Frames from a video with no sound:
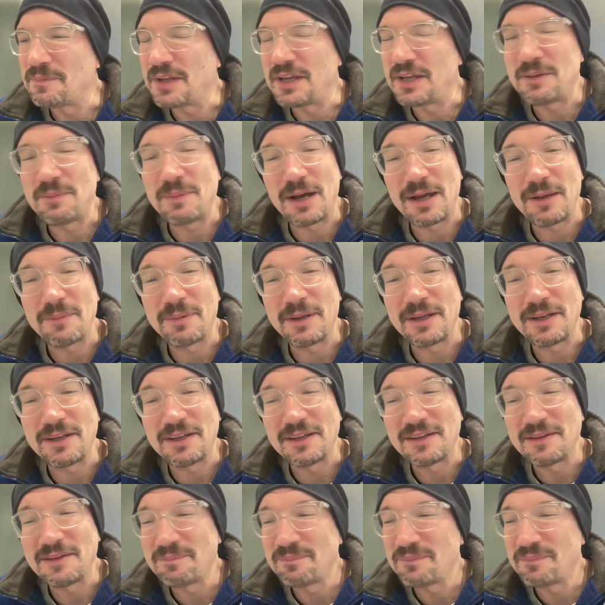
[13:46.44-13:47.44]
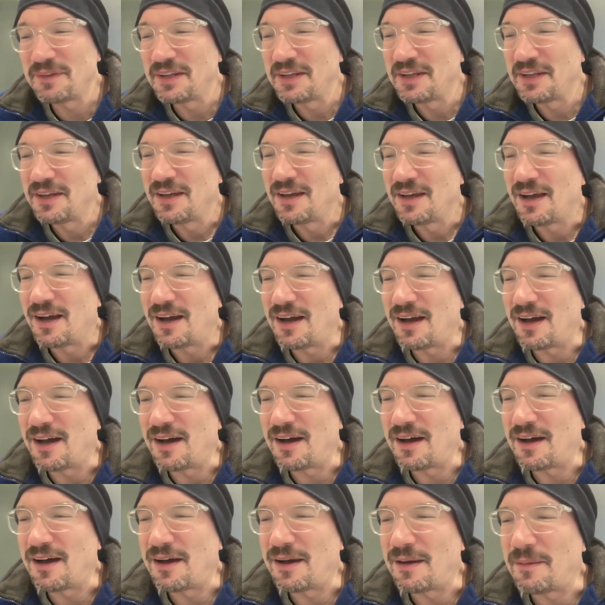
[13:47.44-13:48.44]
in my opinion.
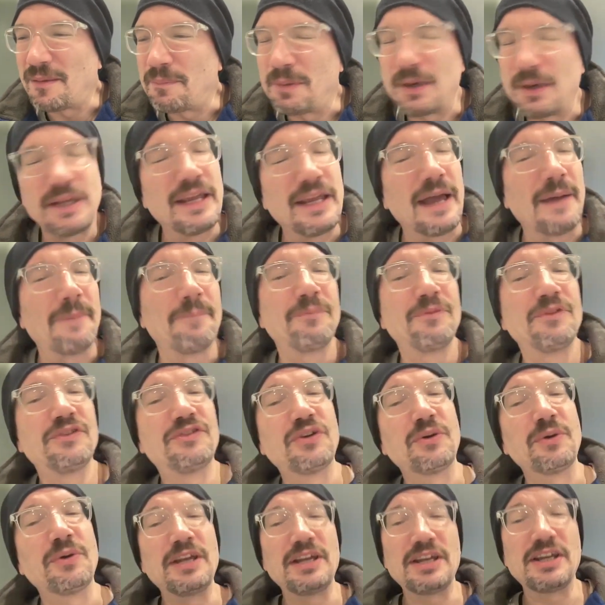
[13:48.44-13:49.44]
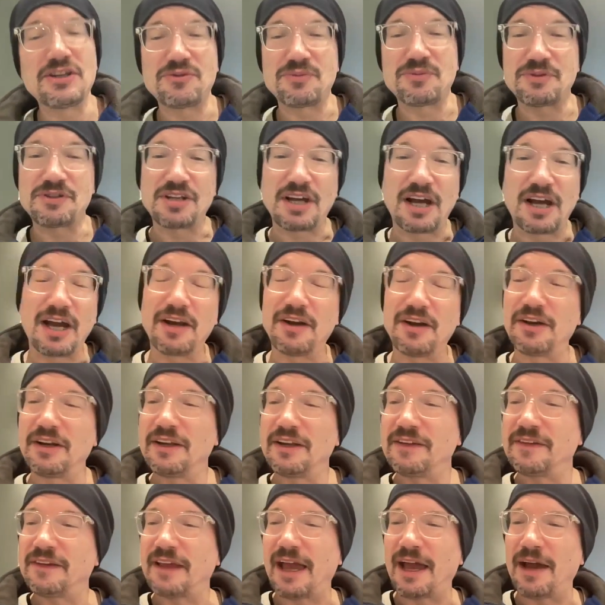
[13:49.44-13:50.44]
But yeah, so he is retired.
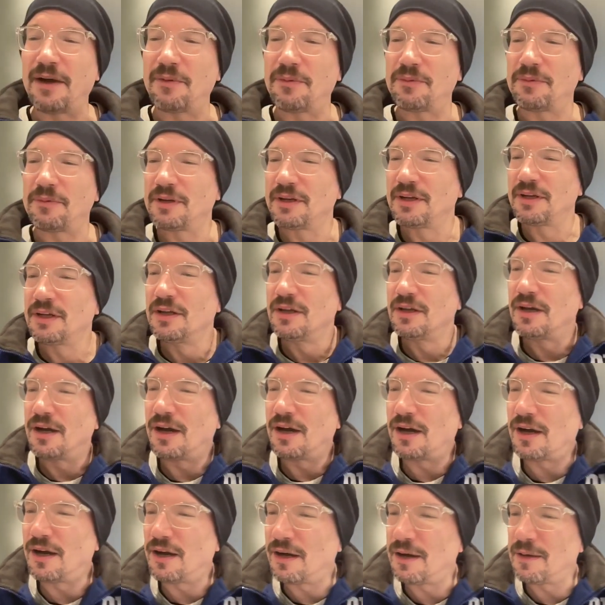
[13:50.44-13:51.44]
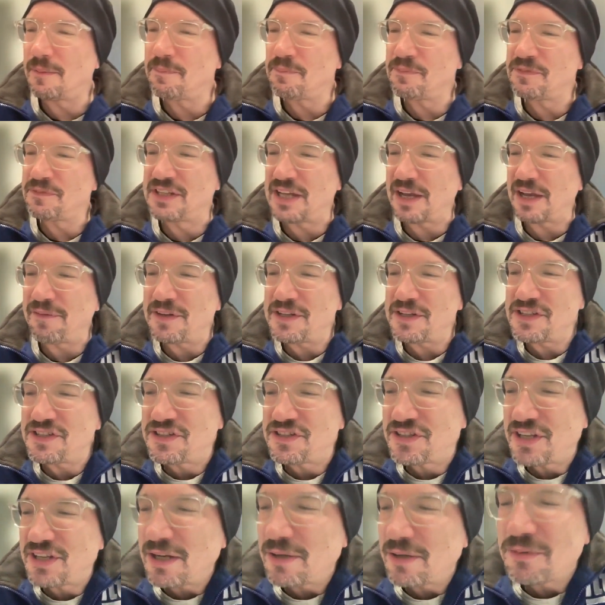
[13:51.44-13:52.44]
He's out. Devin
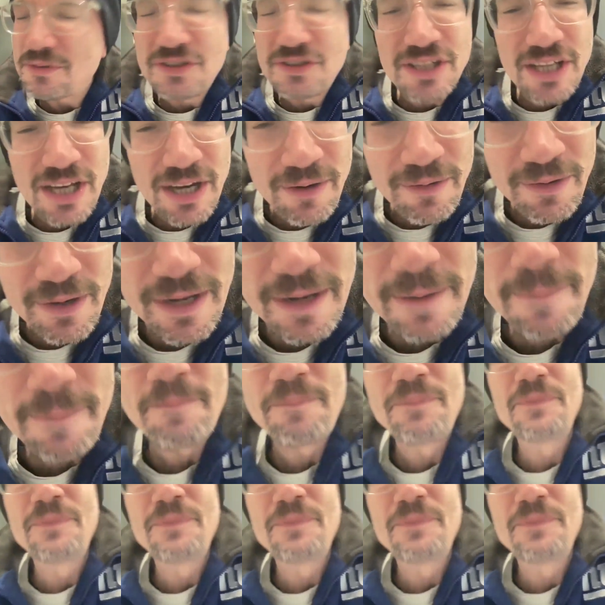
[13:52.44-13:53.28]
Singletary